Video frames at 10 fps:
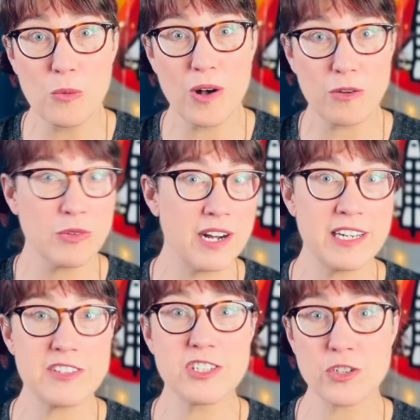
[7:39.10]
while
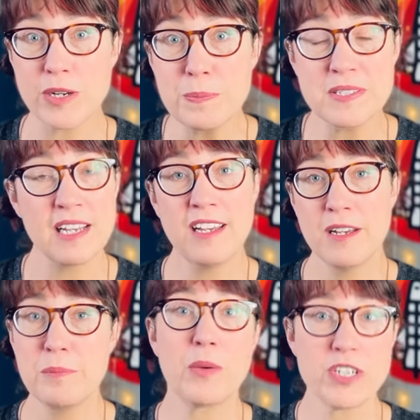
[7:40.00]
writing scripts,
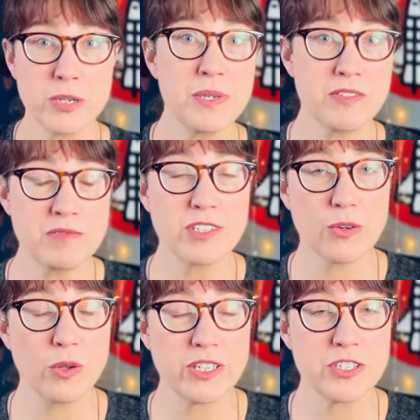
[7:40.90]
by which I mean
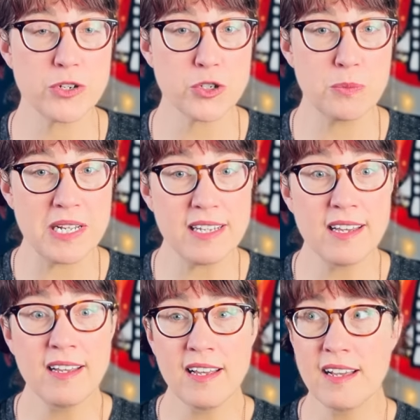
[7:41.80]
scrolling social
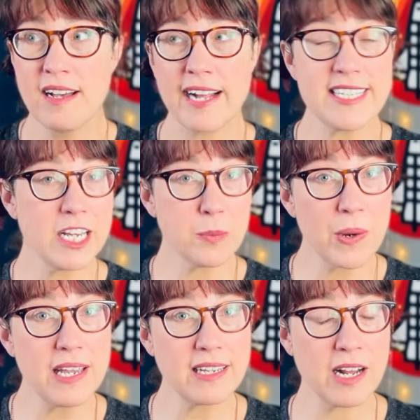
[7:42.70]
media, I take a
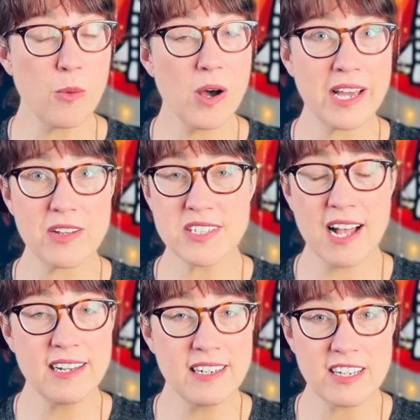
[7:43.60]
break and I walk
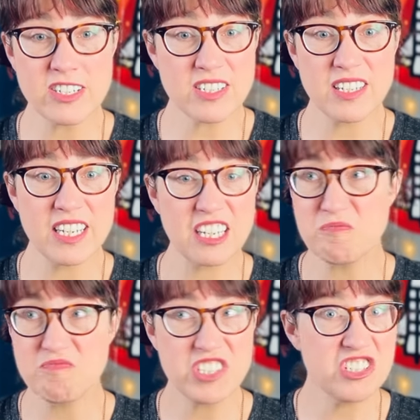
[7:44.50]
outside and I just
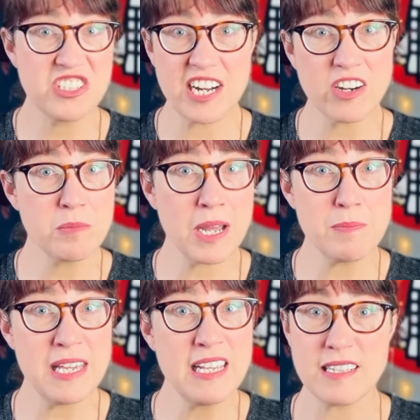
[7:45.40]
like stare at my
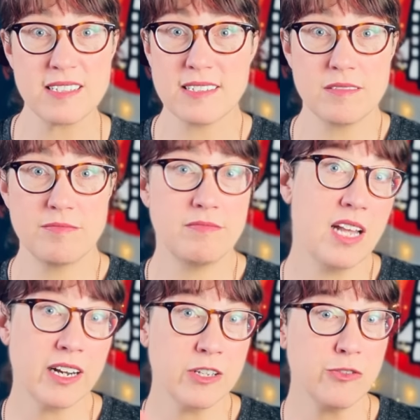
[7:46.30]
beans.
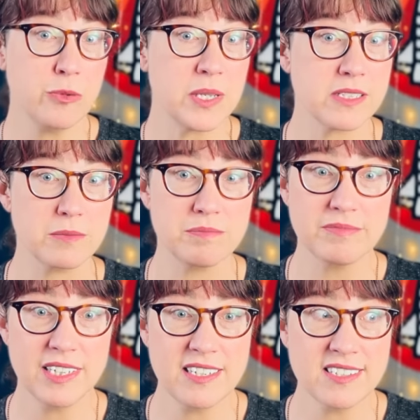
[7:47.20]
Not a euphemism.
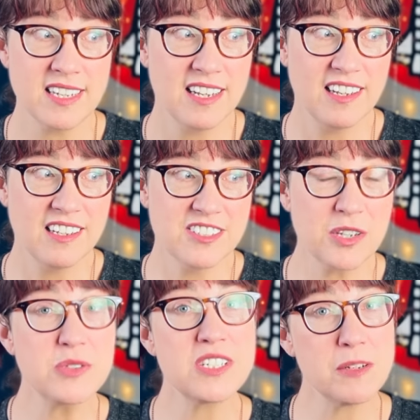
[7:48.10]
It's
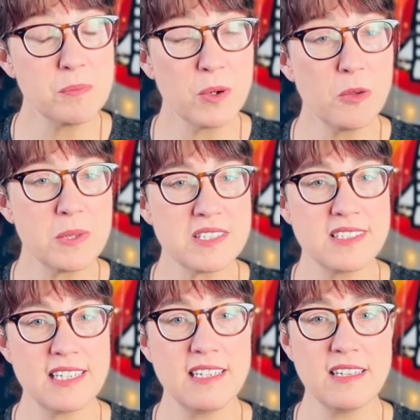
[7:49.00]
so simple, but
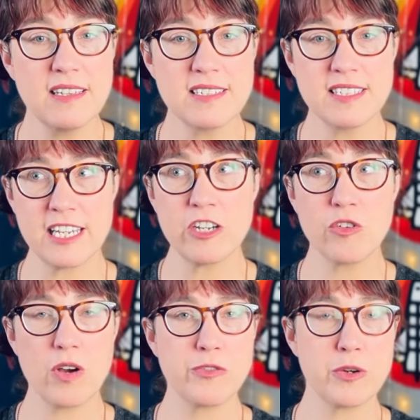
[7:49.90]
seeing this thing
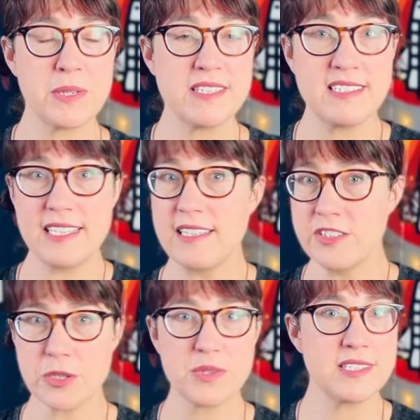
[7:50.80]
grow from a
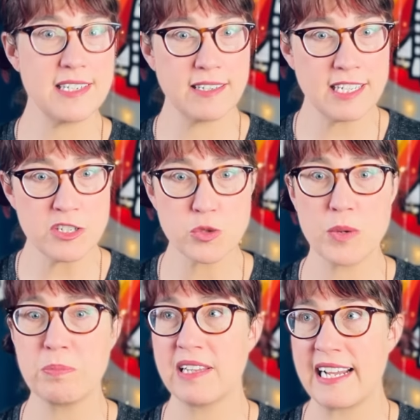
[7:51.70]
seed to a seedling to
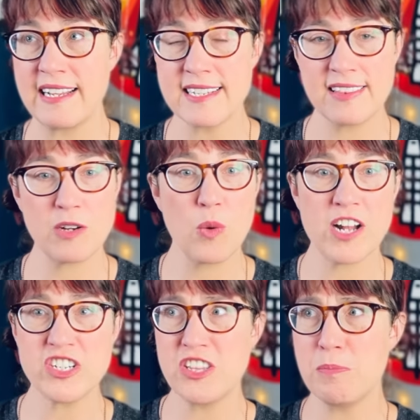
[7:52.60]
a plant and then
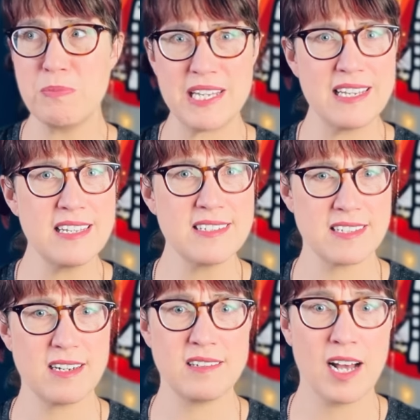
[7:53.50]
watching the bees
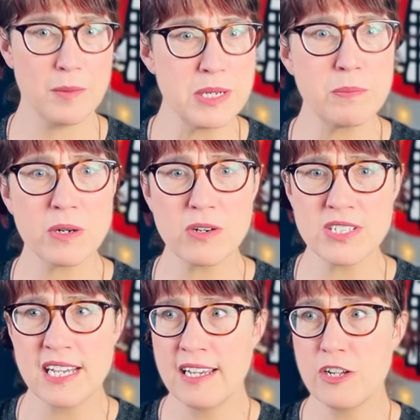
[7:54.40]
and
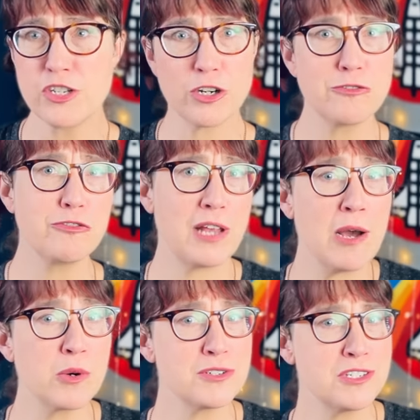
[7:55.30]
hummingbirds turn
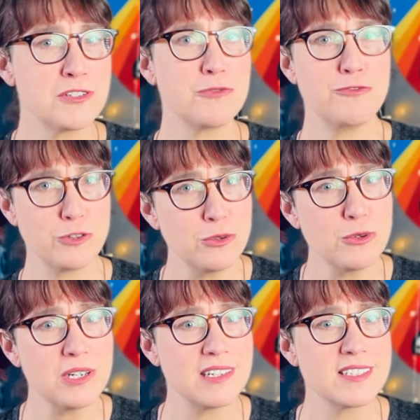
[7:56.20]
flowers into
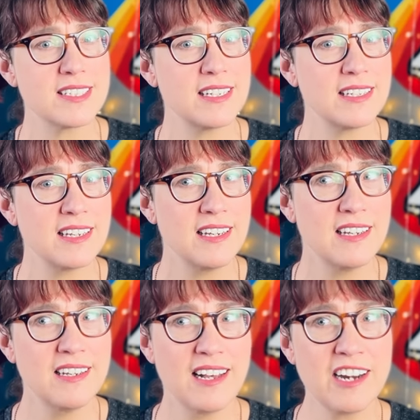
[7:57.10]
food, it's like,
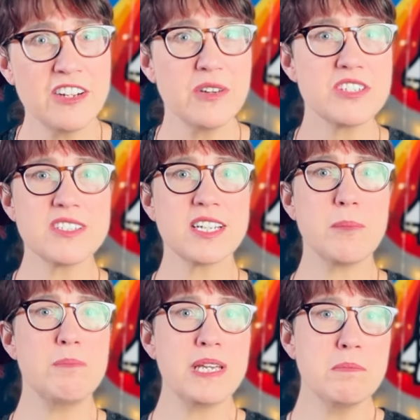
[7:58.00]
I don't know, it's just like a
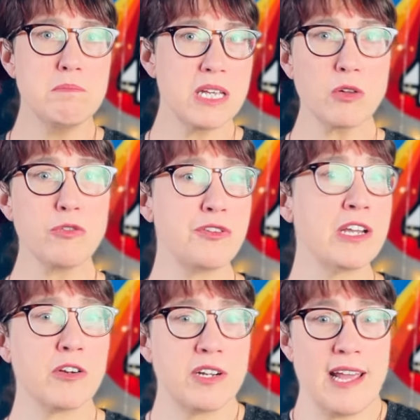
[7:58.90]
big middle
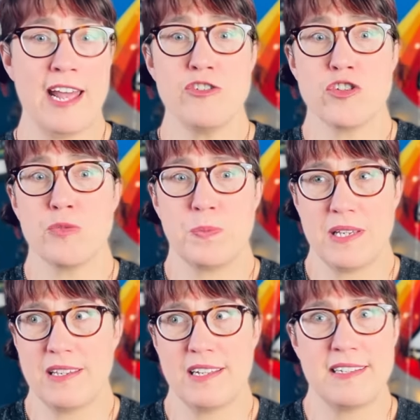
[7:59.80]
finger to
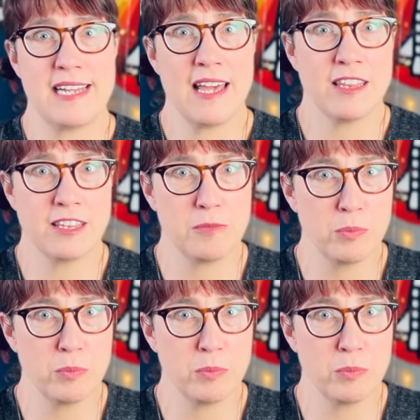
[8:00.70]
entropy and death and